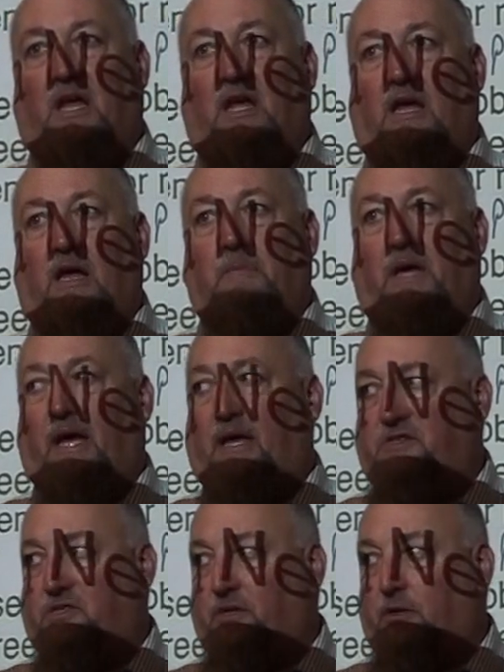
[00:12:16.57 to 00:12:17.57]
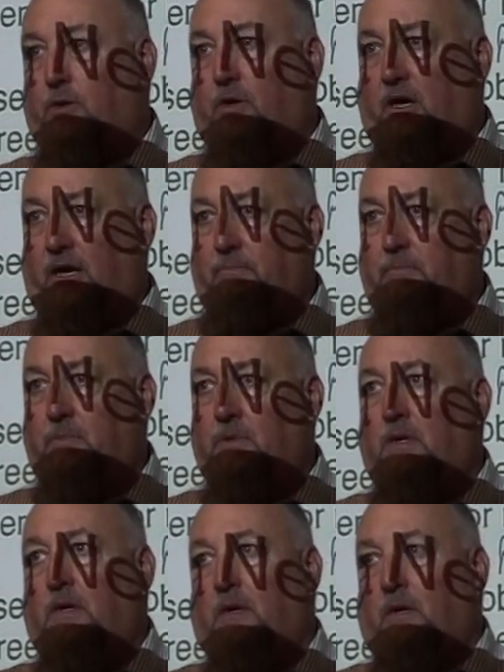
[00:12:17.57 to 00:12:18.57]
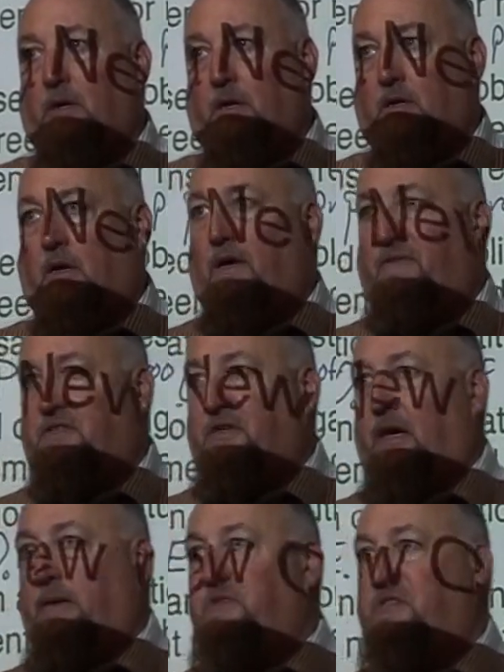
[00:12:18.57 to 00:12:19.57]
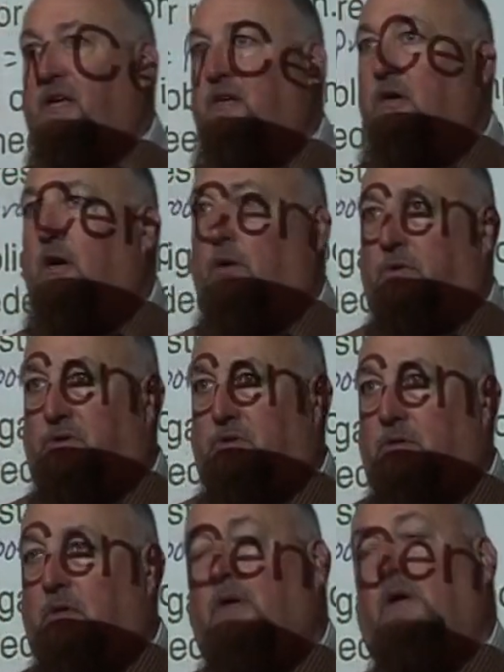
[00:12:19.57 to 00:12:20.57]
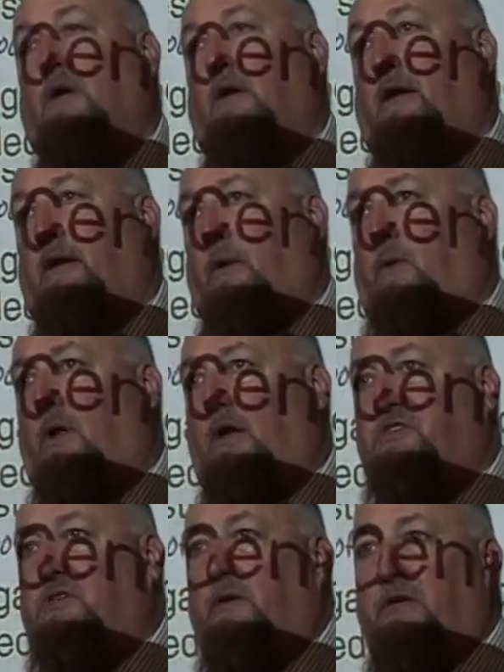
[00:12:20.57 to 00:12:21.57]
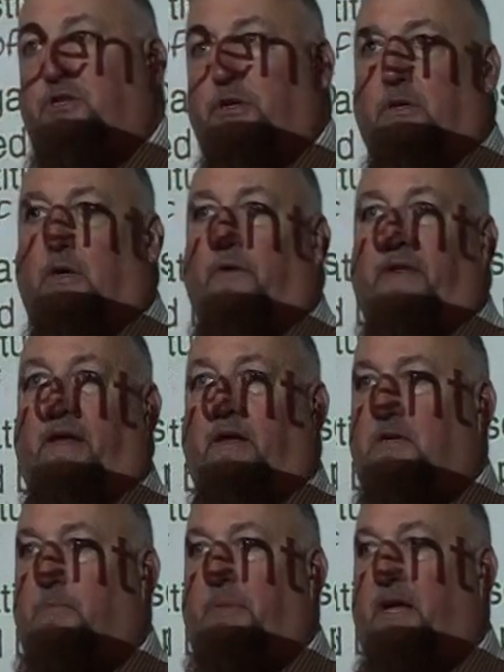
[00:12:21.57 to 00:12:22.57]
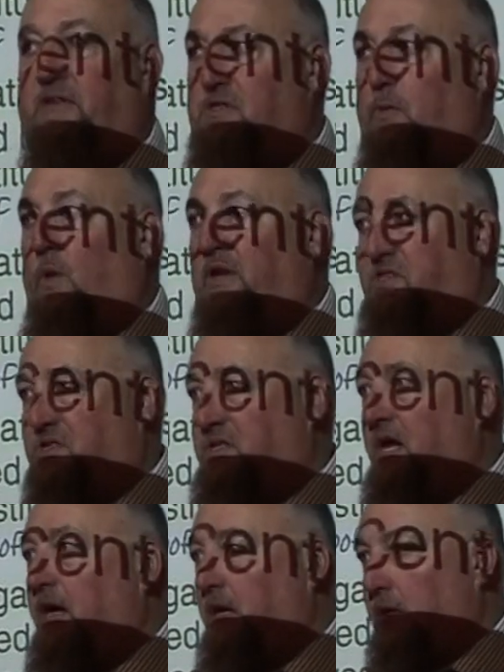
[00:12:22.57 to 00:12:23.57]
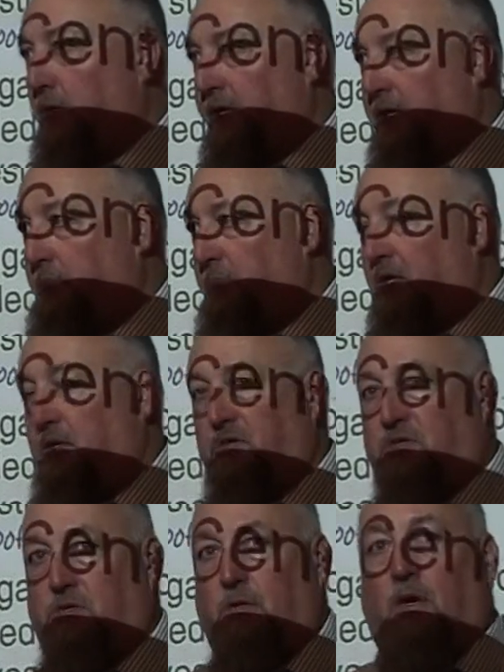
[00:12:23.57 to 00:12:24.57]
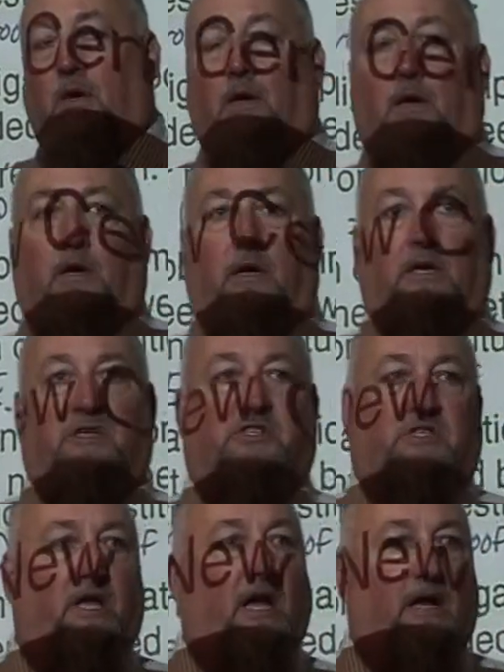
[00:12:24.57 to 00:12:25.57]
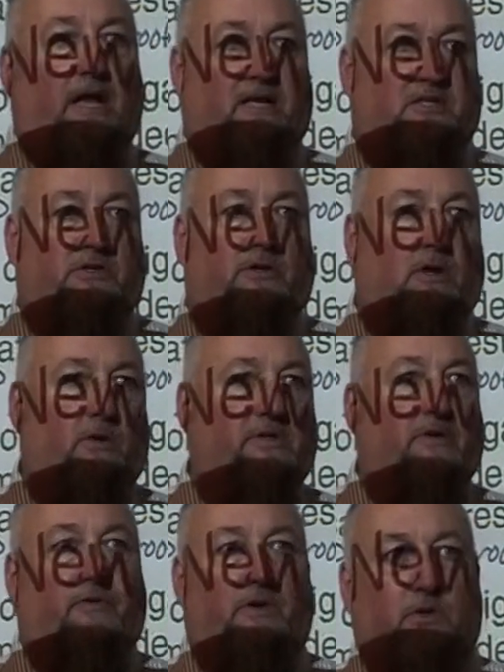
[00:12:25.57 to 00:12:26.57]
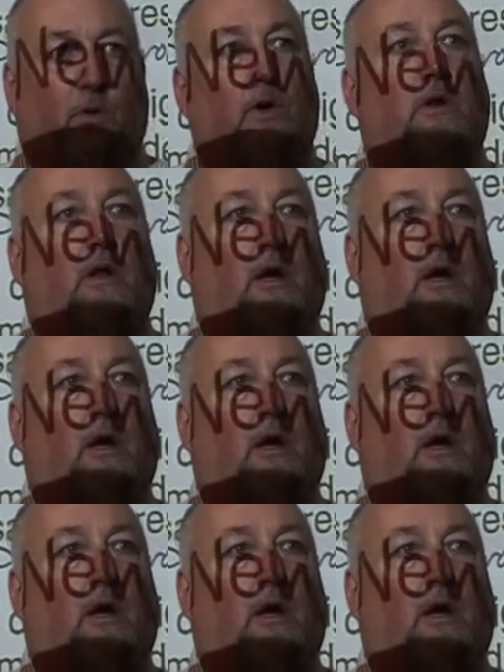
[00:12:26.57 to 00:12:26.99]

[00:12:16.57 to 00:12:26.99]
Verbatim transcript: name as the crime, and oftentimes they don't. And I will also let you know that it depends on what state you're in, because each state has their own different tort